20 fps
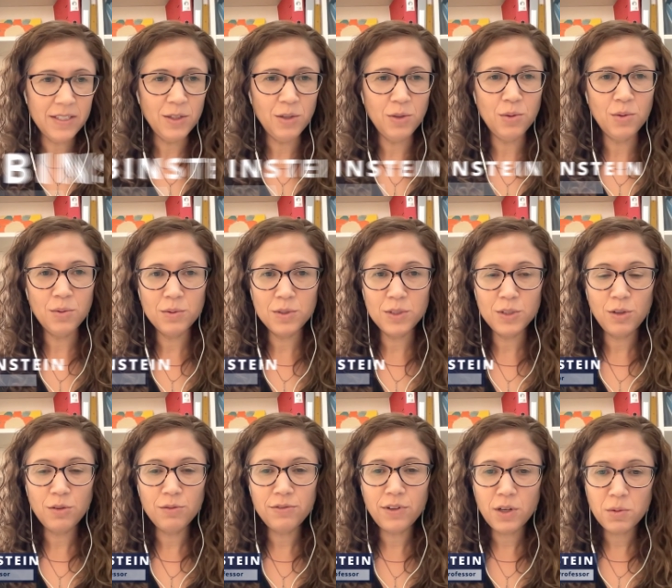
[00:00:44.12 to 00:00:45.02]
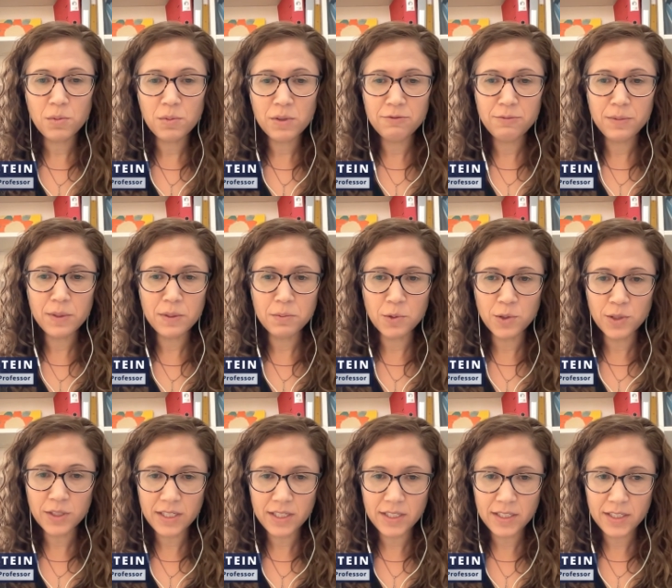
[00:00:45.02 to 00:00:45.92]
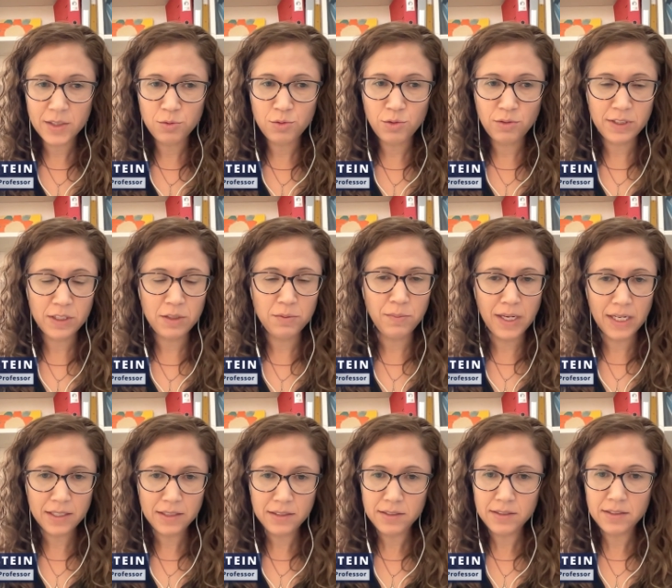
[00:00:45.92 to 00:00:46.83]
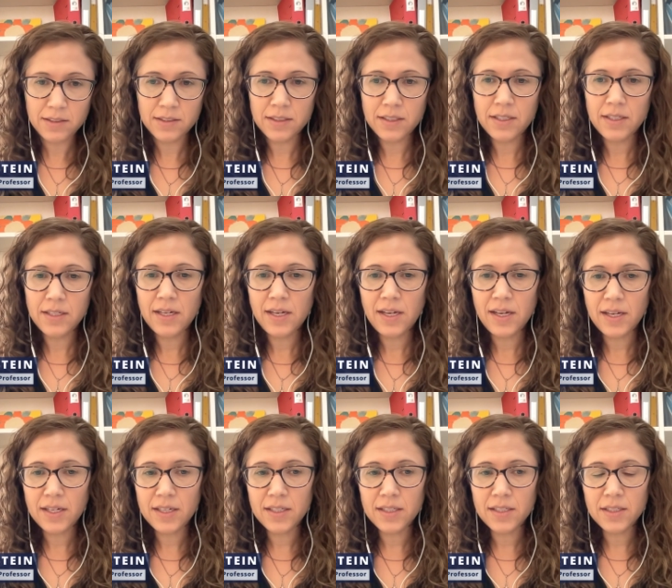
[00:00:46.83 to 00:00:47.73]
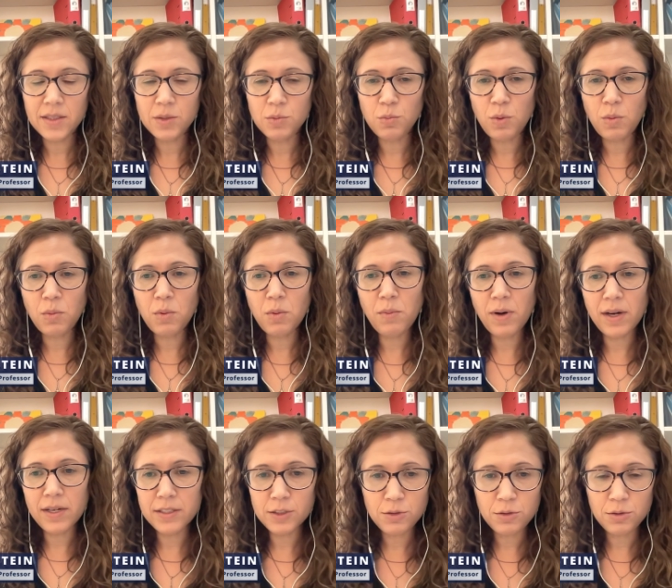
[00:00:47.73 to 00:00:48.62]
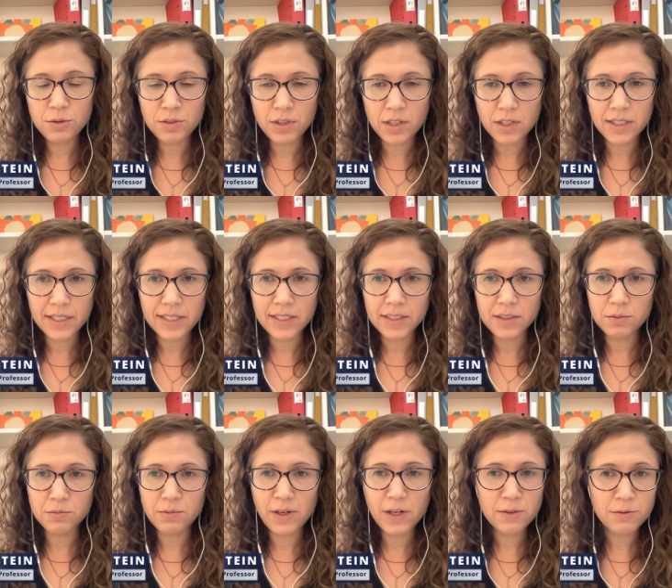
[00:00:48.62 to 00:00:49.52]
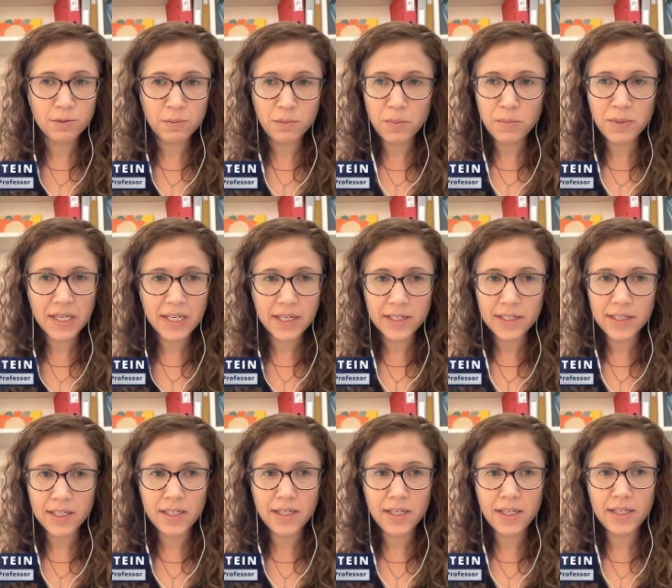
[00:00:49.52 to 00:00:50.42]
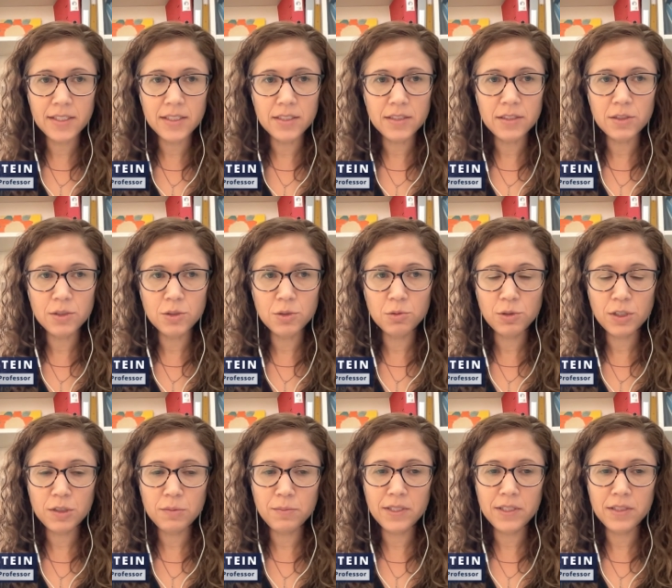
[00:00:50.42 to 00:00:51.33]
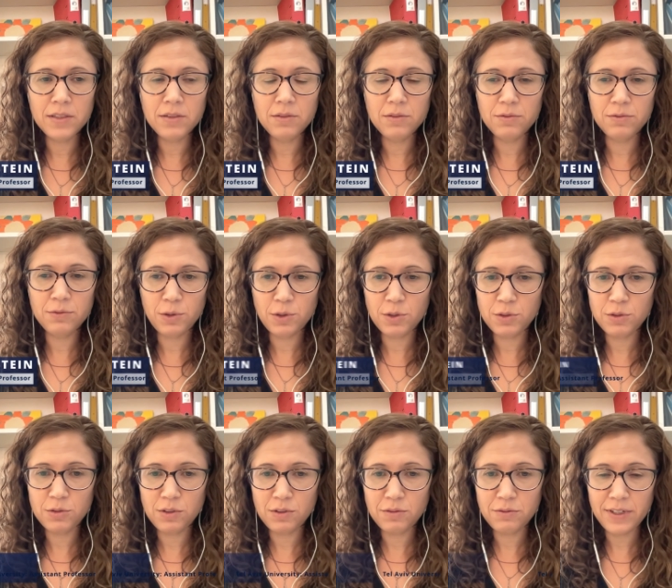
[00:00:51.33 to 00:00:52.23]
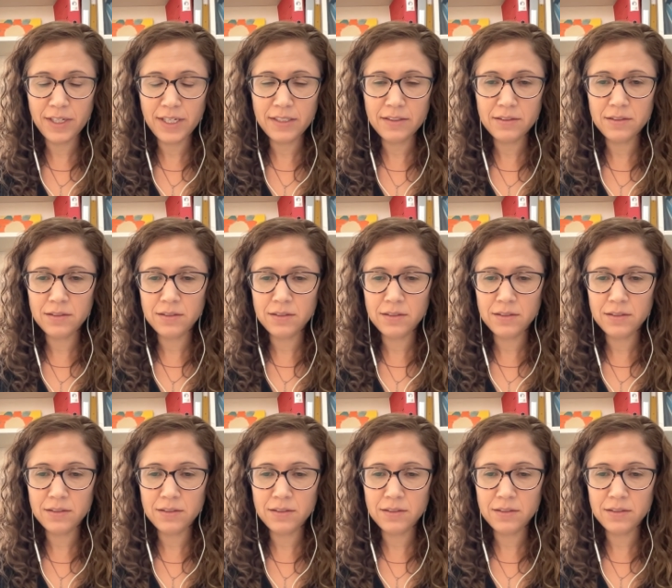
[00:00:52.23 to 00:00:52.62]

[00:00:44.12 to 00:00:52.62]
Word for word: So, so far we've been working in Dravet mice, and what we wanted to target right from the beginning is treatment for Dravet